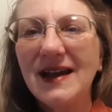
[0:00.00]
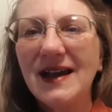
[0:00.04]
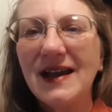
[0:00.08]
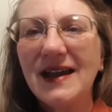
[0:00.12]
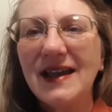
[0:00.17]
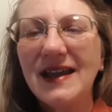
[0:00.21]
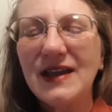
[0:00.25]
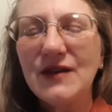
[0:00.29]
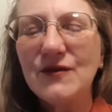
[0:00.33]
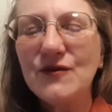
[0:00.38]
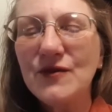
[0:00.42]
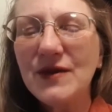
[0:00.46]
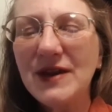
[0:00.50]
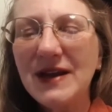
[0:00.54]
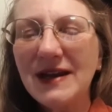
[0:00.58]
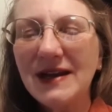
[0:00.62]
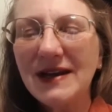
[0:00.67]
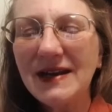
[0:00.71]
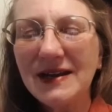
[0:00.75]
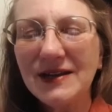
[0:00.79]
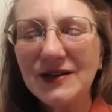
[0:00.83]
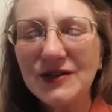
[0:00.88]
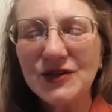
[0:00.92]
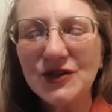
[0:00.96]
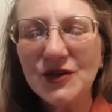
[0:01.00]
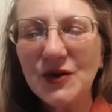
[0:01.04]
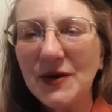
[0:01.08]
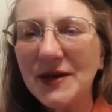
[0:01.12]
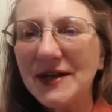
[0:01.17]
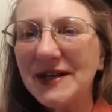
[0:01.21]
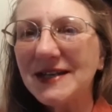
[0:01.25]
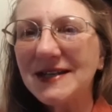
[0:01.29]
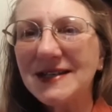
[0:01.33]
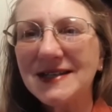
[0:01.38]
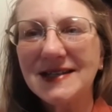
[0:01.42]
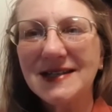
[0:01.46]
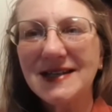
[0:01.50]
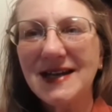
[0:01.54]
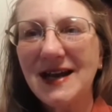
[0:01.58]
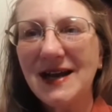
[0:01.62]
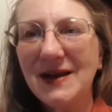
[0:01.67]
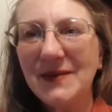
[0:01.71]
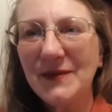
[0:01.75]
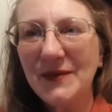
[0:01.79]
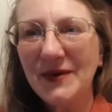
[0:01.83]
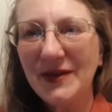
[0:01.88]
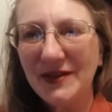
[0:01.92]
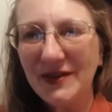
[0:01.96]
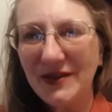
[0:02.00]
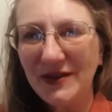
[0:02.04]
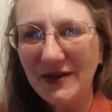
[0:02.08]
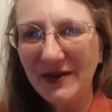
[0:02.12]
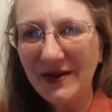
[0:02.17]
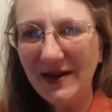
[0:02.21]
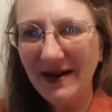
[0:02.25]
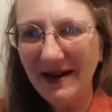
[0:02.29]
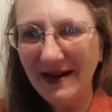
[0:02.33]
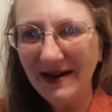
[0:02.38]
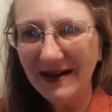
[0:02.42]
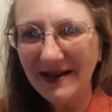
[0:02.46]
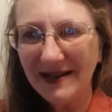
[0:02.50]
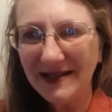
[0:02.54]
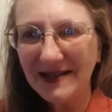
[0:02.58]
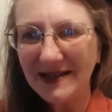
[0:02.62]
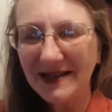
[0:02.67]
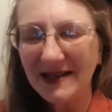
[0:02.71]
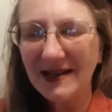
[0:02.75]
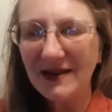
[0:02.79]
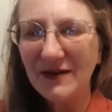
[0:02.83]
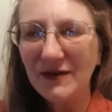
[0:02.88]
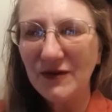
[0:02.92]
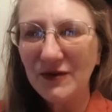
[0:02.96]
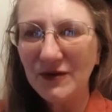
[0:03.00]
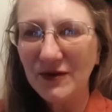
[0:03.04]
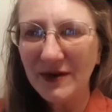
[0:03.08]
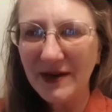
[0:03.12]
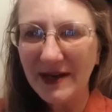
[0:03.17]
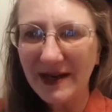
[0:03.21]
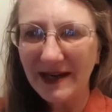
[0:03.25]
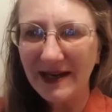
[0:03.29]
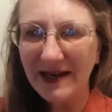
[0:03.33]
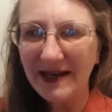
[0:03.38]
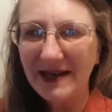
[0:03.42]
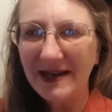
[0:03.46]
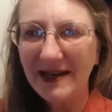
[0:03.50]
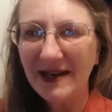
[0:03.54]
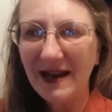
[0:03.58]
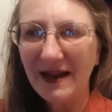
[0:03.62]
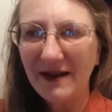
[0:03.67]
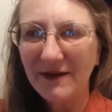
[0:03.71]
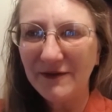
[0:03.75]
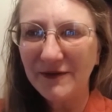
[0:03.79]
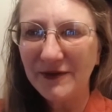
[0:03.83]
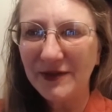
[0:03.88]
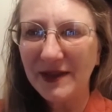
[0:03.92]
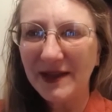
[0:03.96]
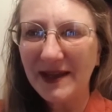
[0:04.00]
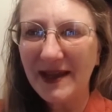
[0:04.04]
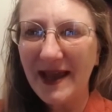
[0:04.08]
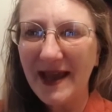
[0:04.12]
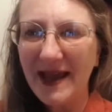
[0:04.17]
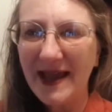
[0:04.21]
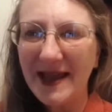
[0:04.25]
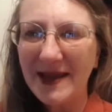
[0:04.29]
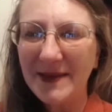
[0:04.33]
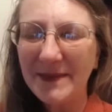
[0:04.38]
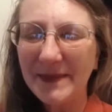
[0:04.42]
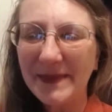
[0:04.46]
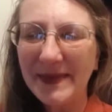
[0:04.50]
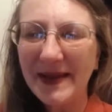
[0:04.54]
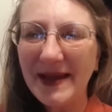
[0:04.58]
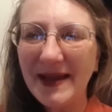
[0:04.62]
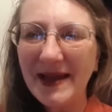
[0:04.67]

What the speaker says: He really enjoyed his time with you guys. He really loved the game.